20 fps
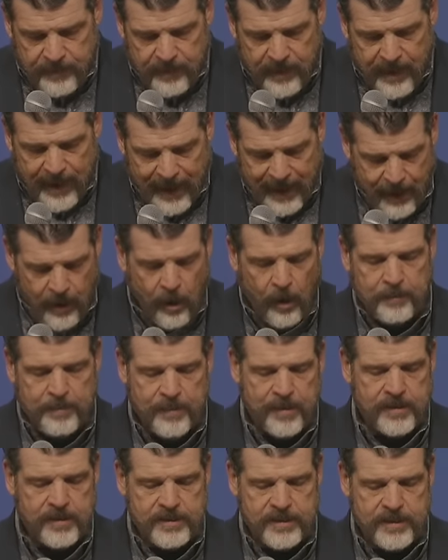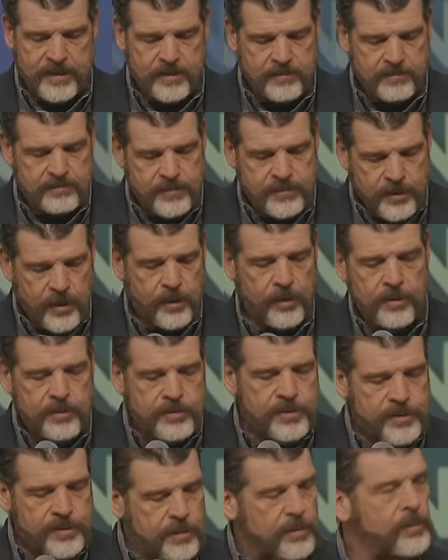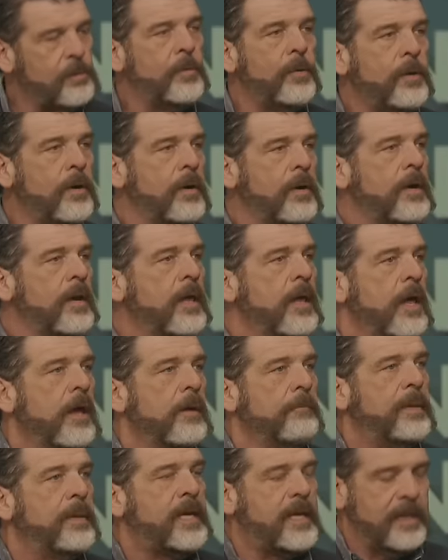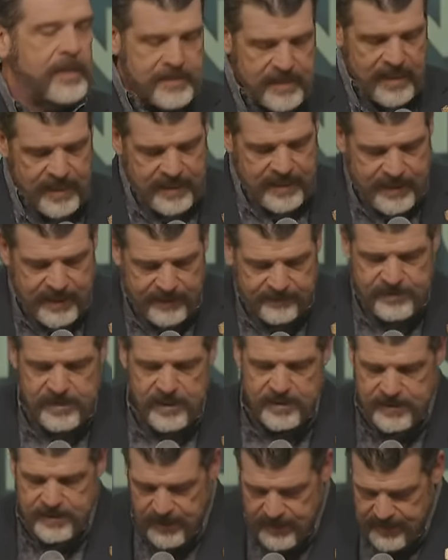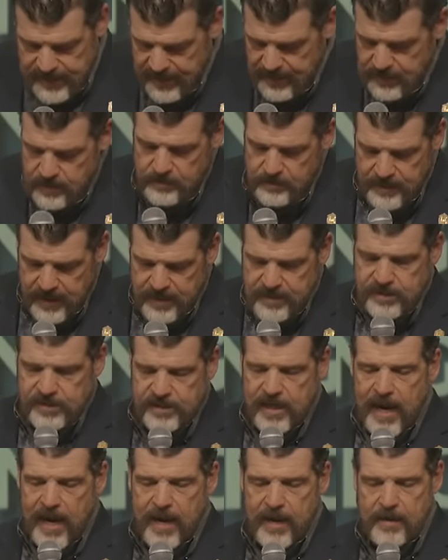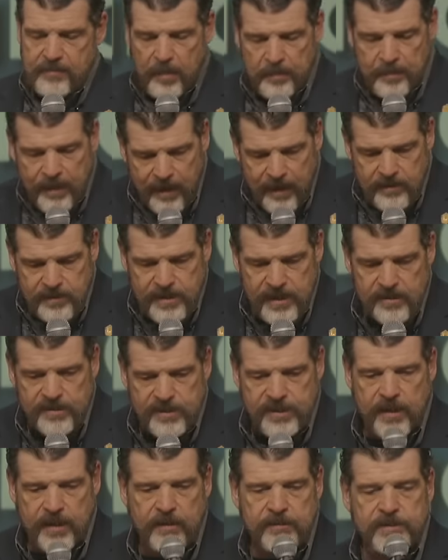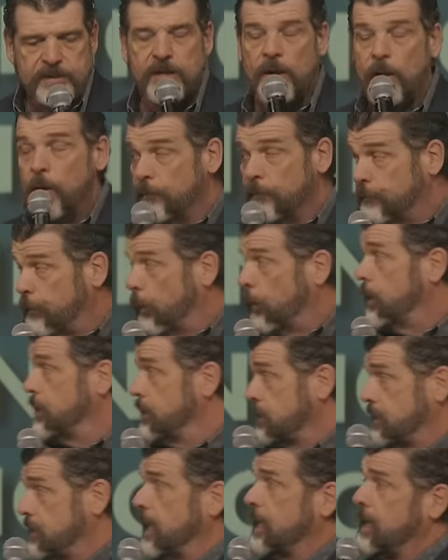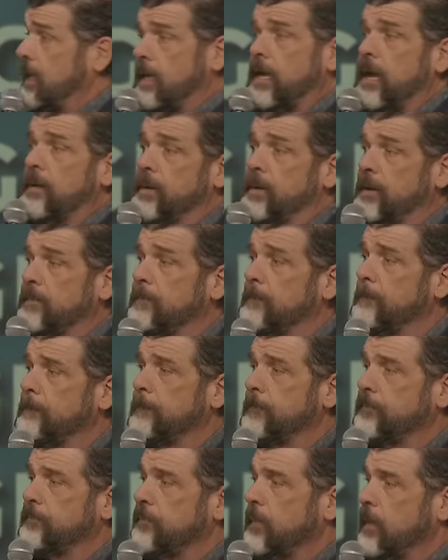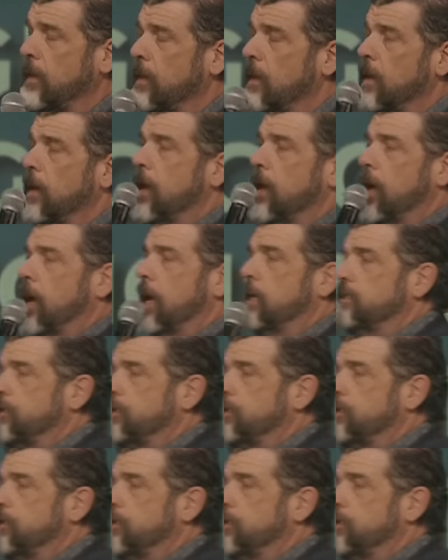help us turn to the Lord because it gives us a kingdom insight, prepares ourselves for his second coming. Is